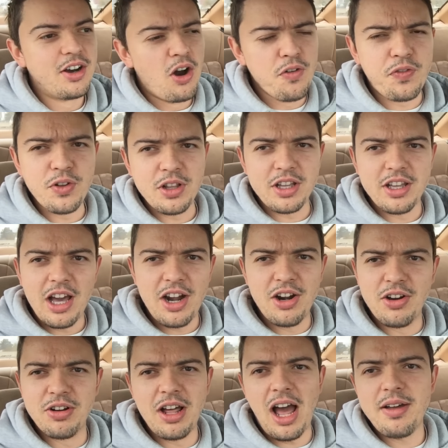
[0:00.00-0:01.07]
Hopefully, I
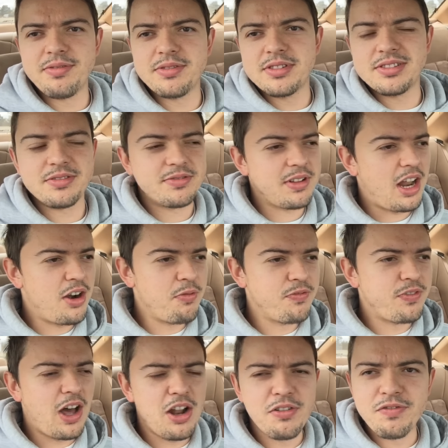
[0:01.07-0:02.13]
don't know. I I
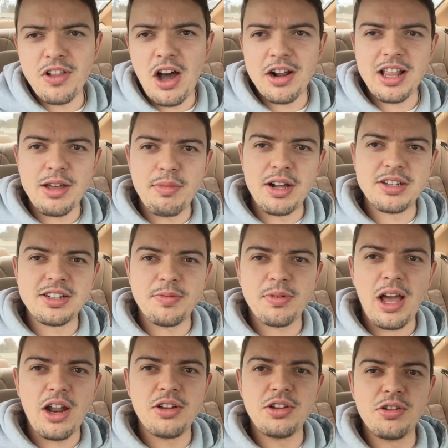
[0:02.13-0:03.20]
don't I don't vlog that much.
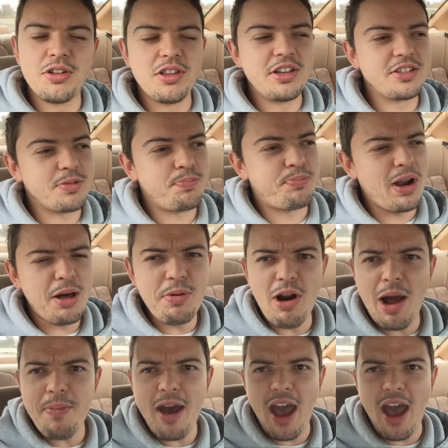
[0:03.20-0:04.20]
I'm kind of new to this, but I'll be right